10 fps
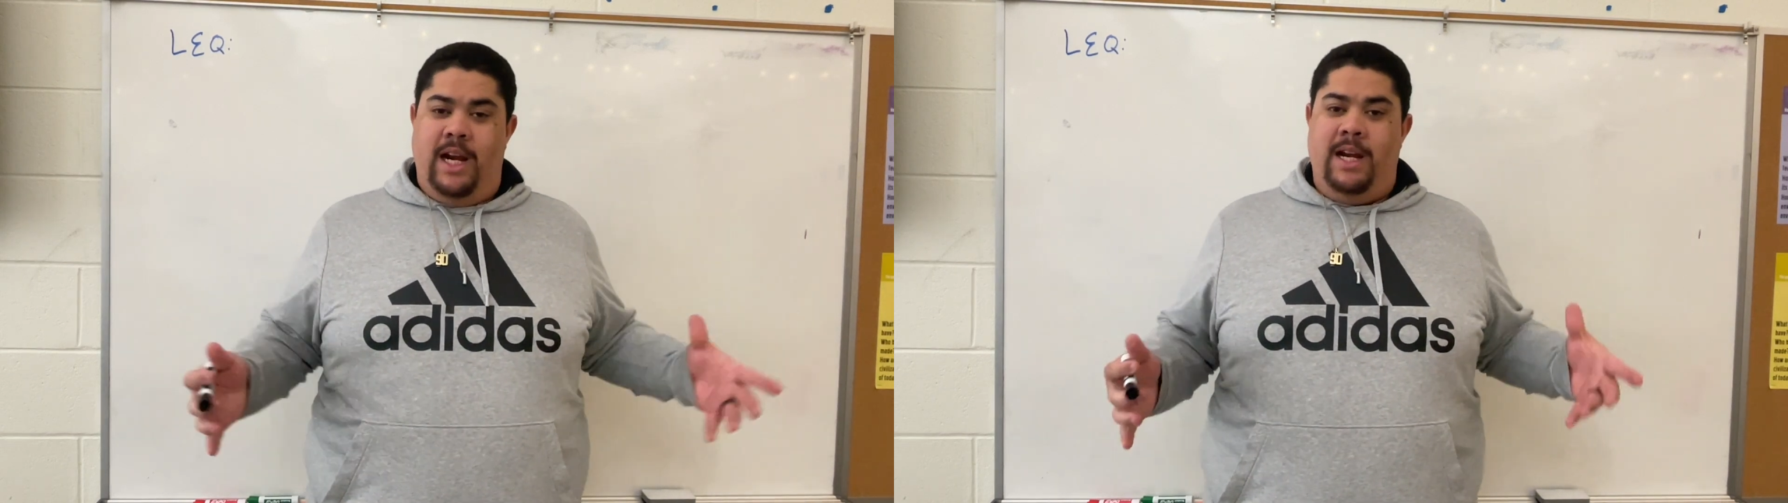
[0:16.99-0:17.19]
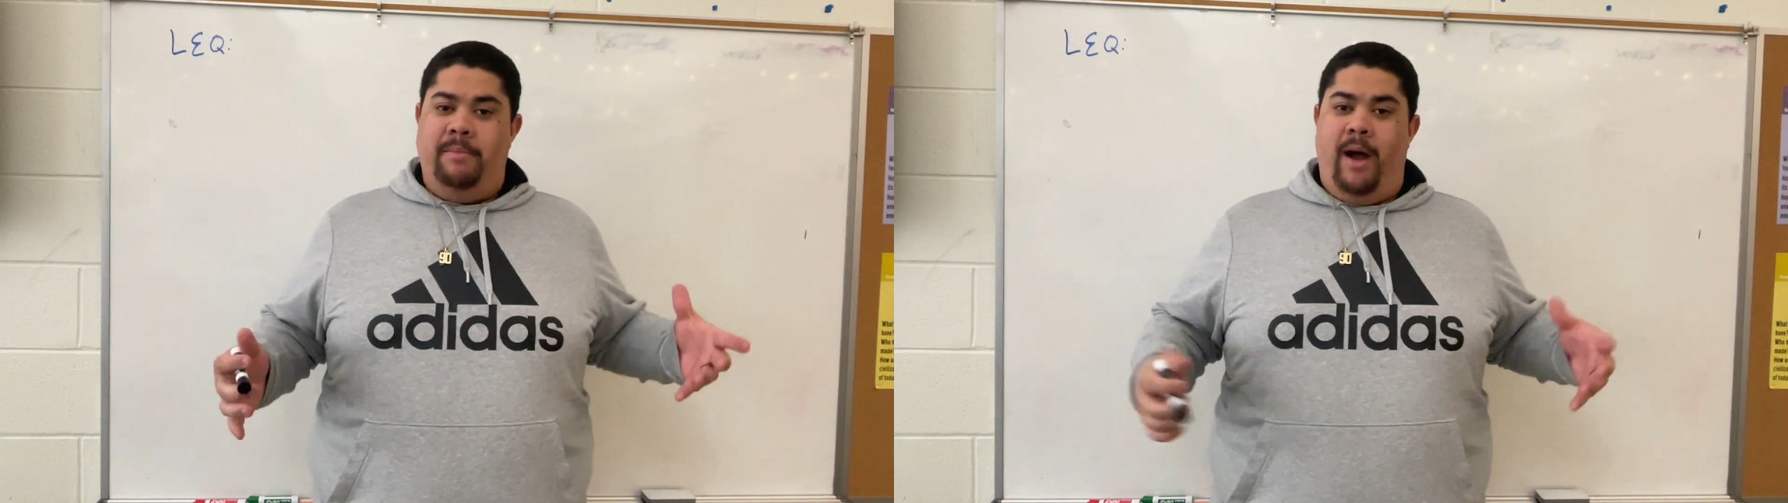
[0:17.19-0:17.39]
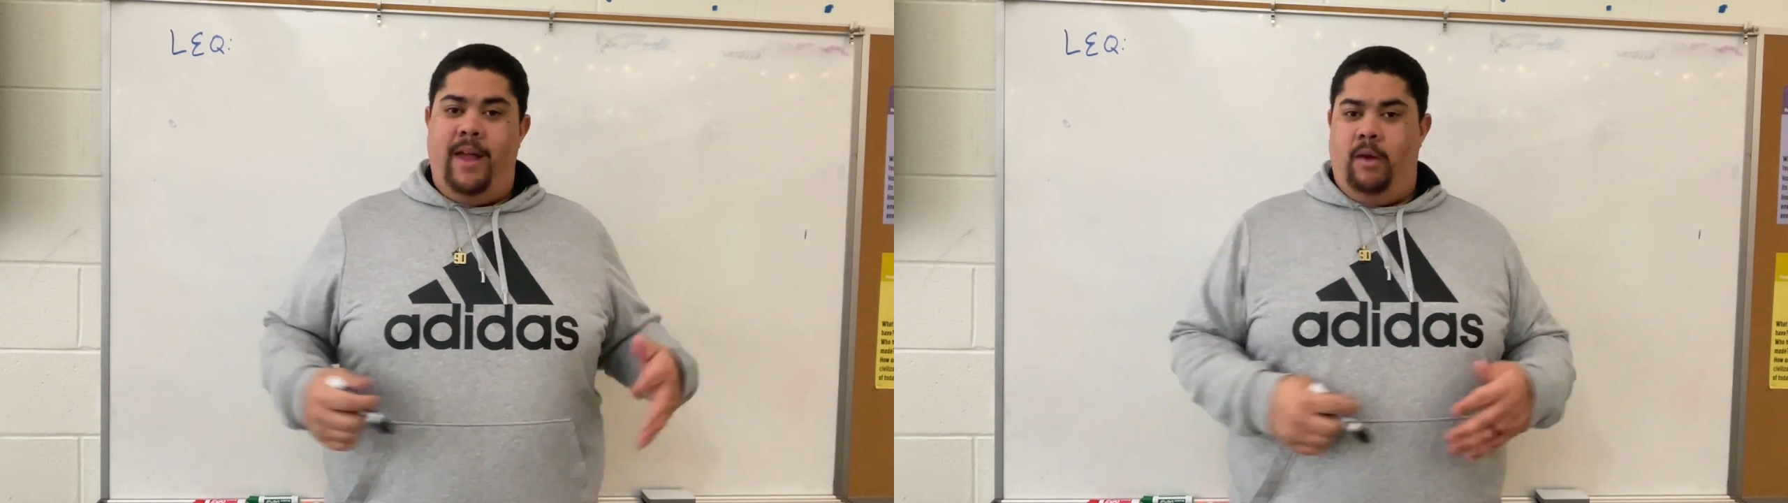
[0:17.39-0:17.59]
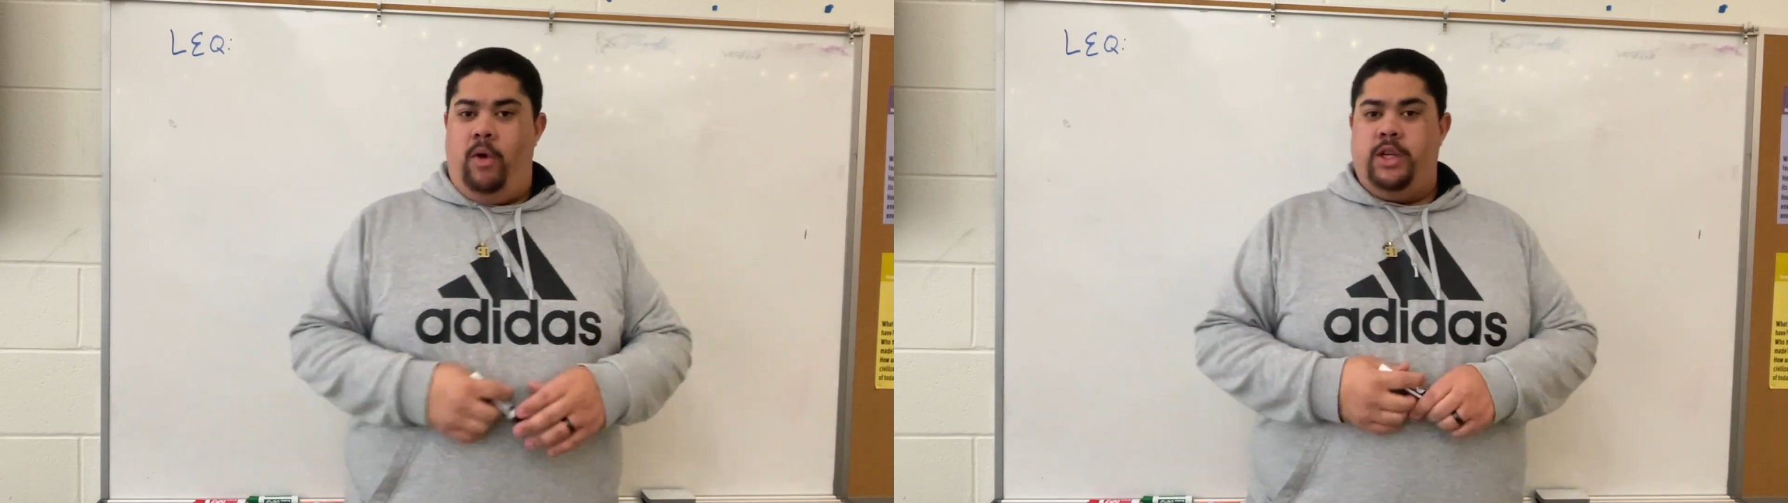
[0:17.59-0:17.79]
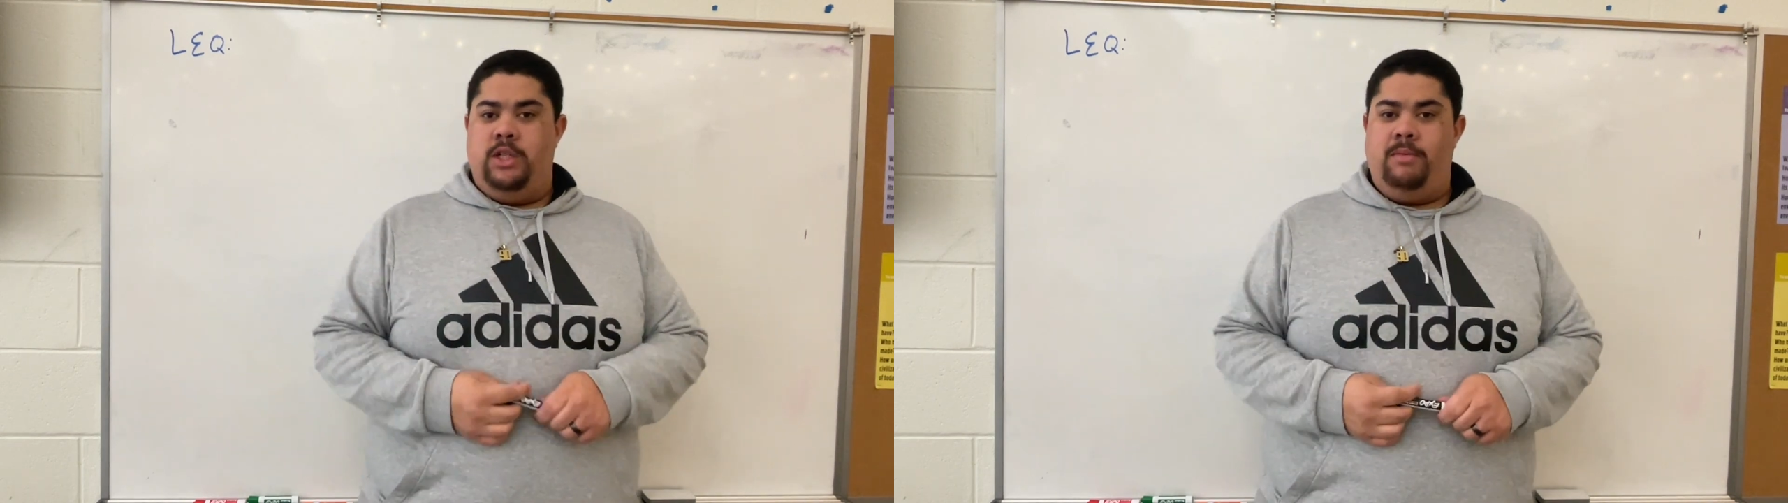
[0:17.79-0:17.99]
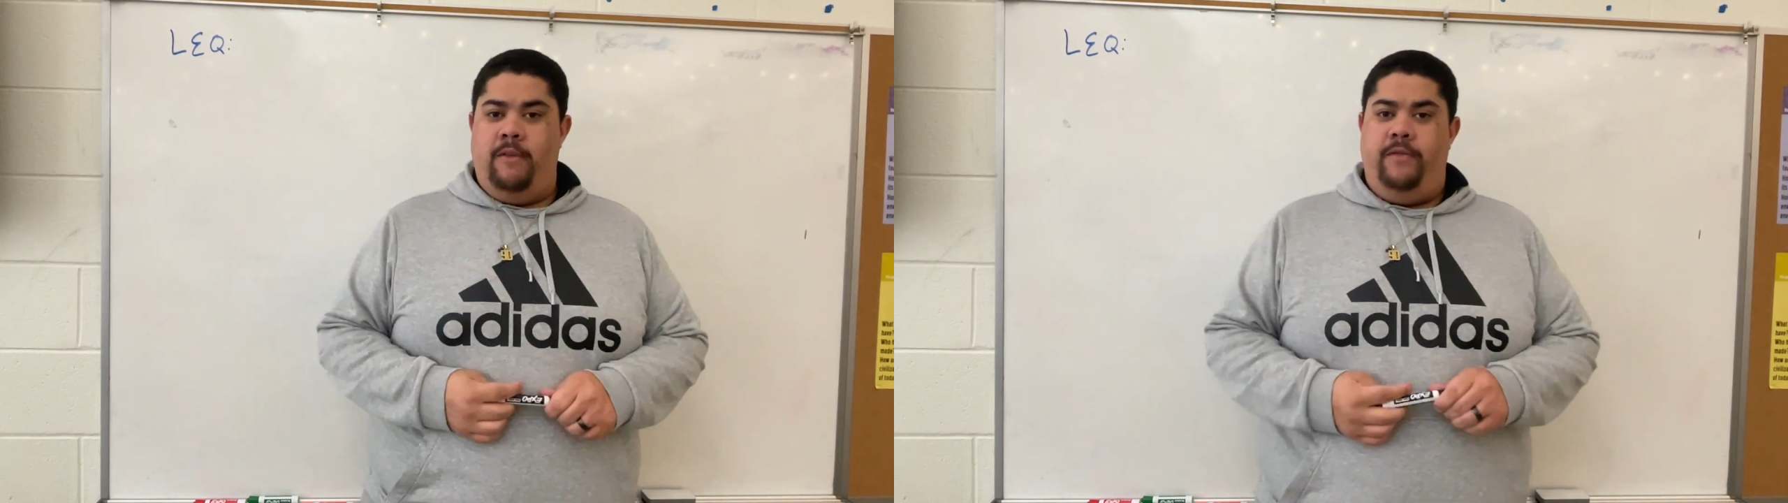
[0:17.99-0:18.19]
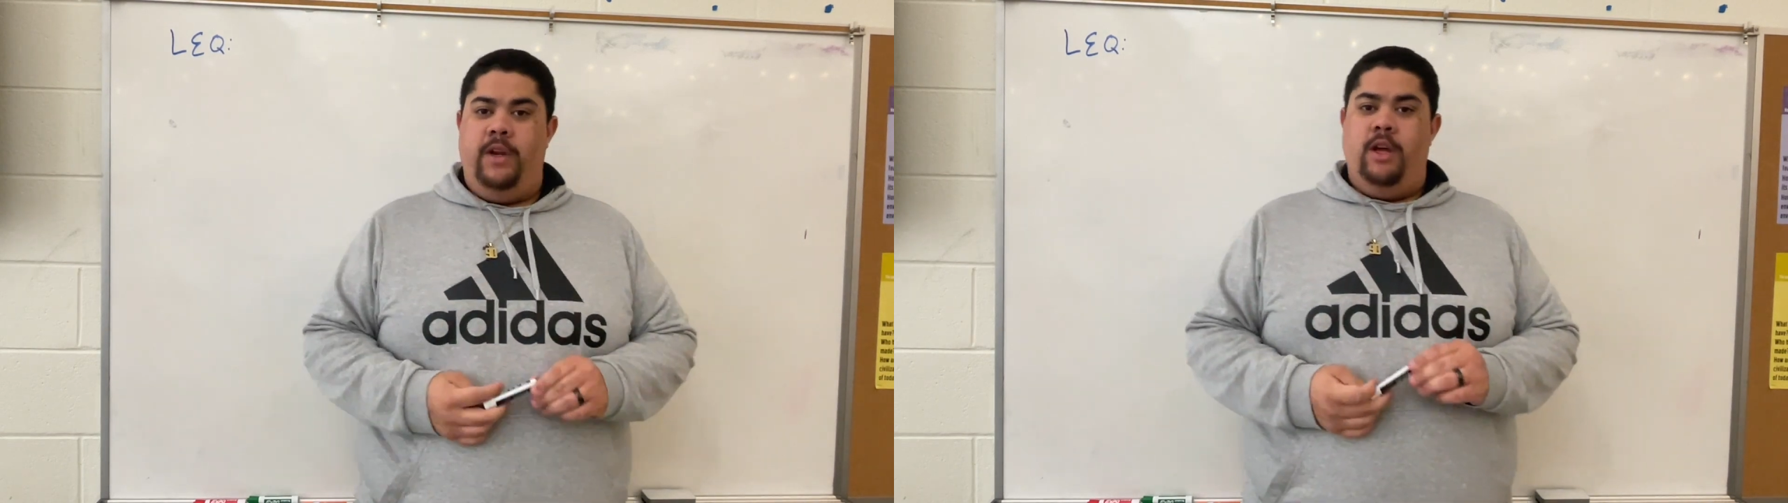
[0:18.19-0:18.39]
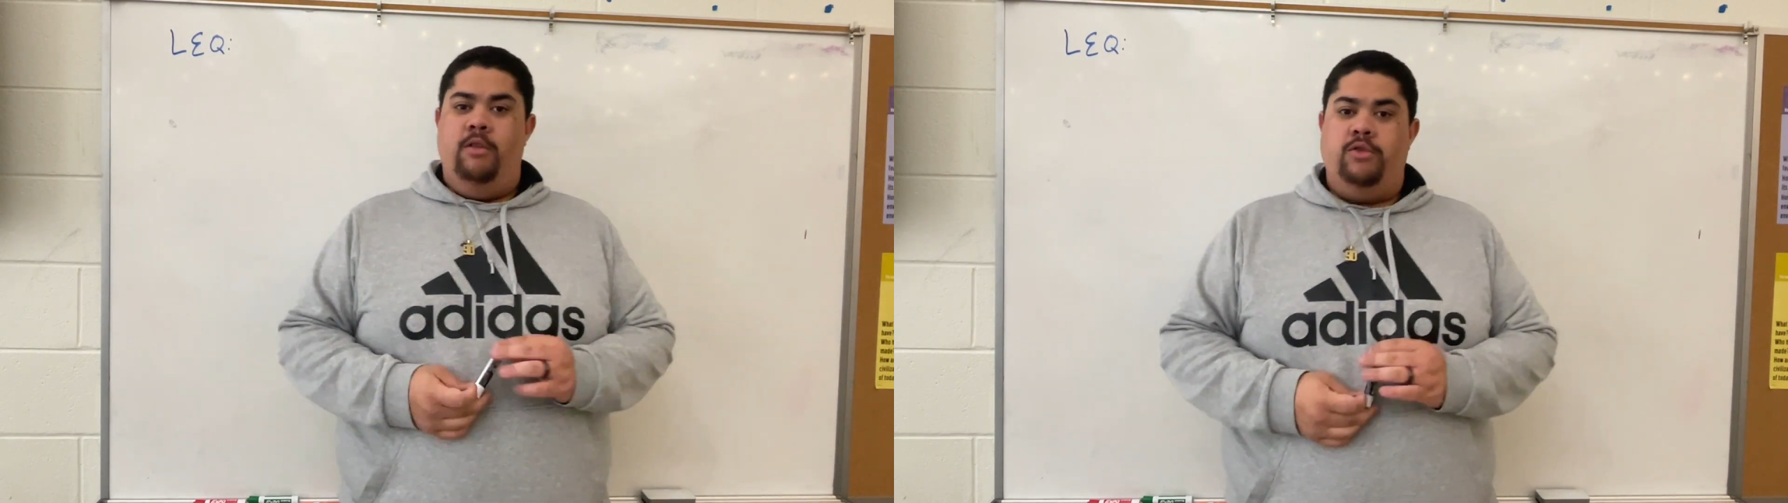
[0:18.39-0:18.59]
anybody that watches my
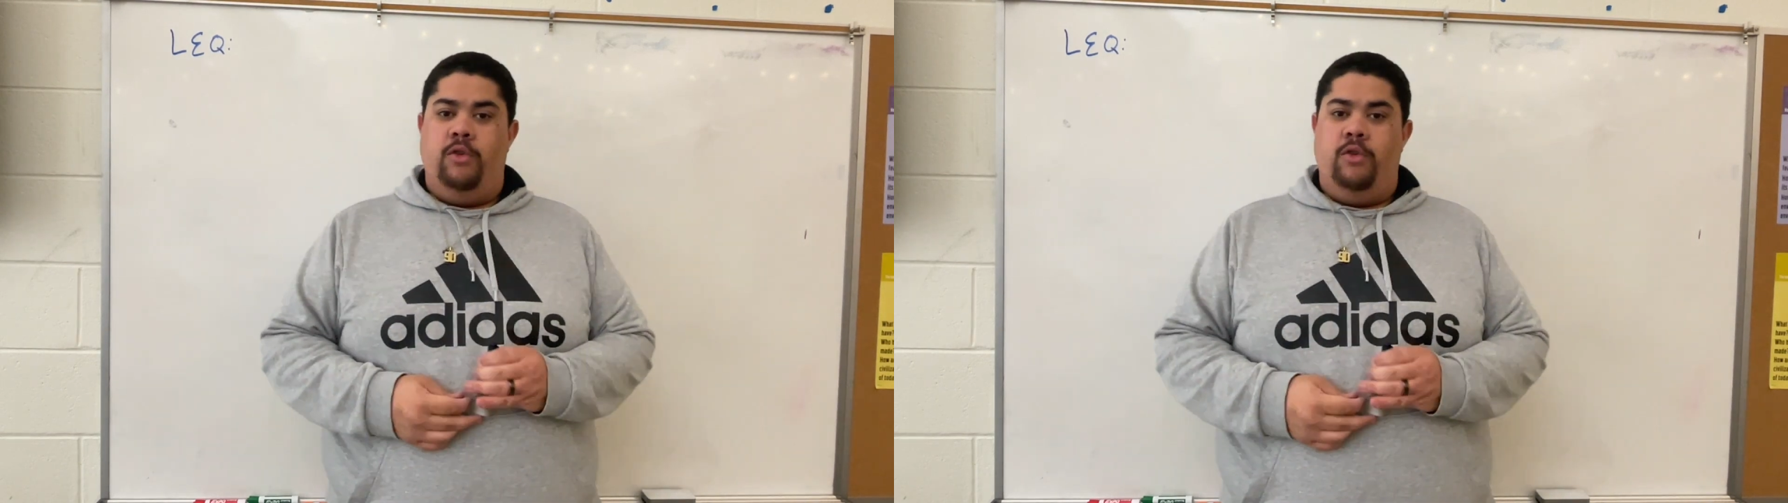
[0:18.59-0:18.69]
videos